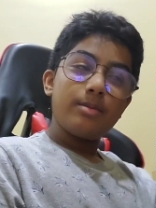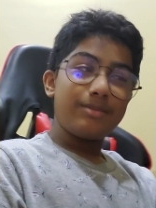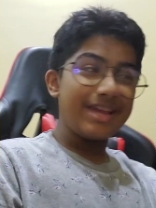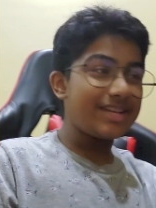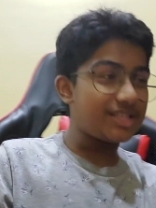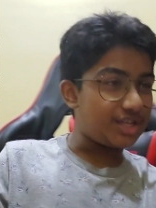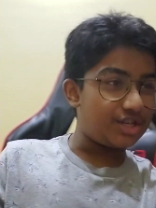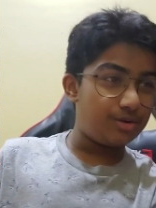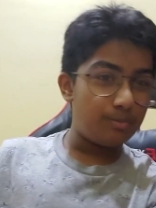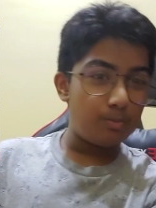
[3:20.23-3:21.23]

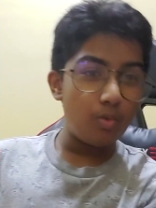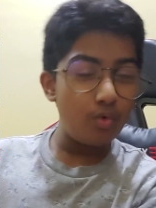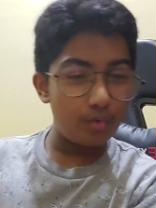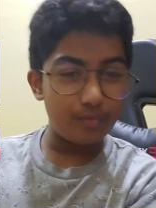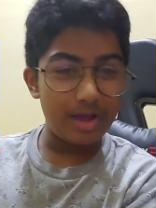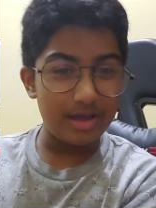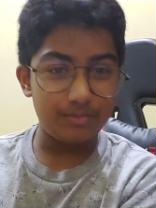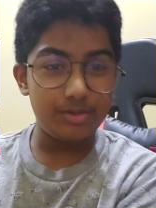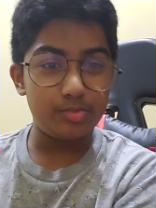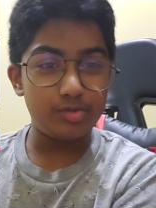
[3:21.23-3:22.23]
PlayStation Move
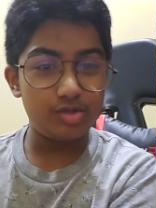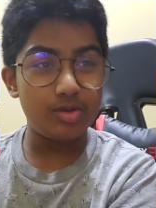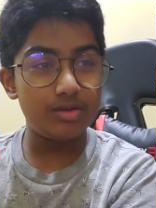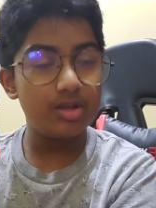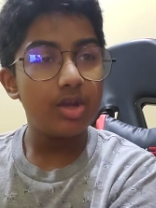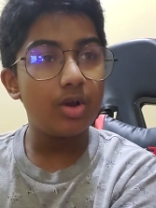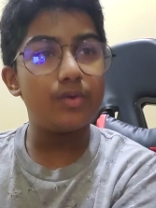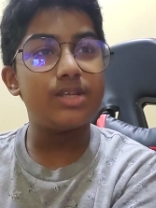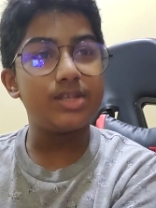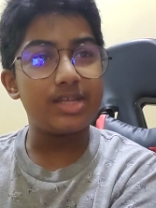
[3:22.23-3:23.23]
have it retreat
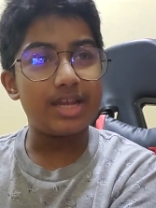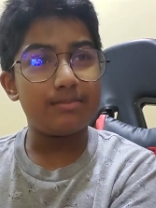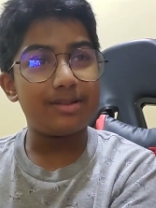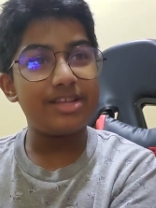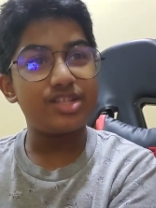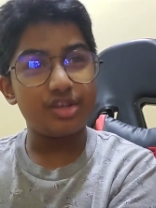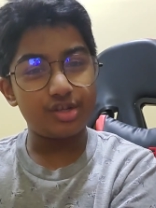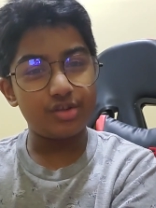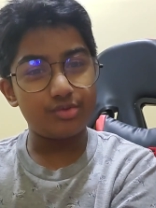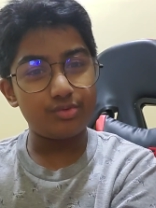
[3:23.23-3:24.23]
you get
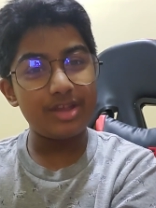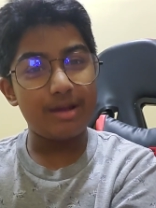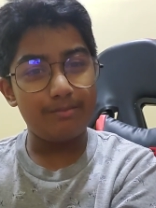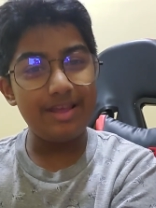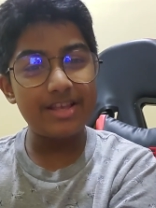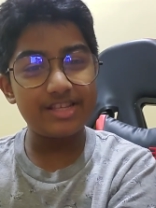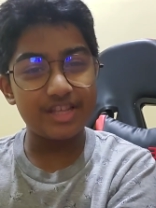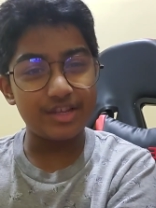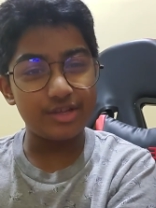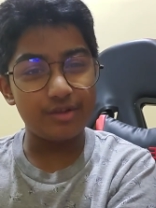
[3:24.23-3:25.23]
PlayStation 3 and
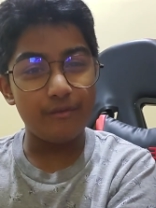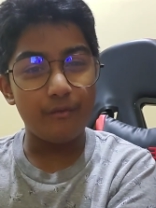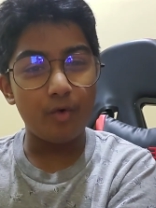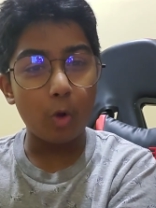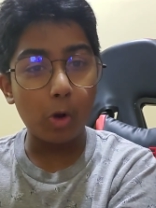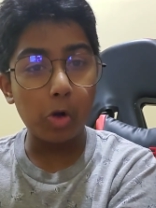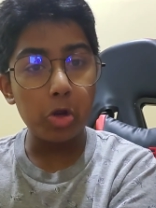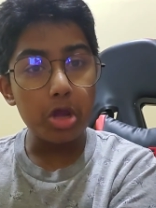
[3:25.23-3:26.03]
PlayStation 4.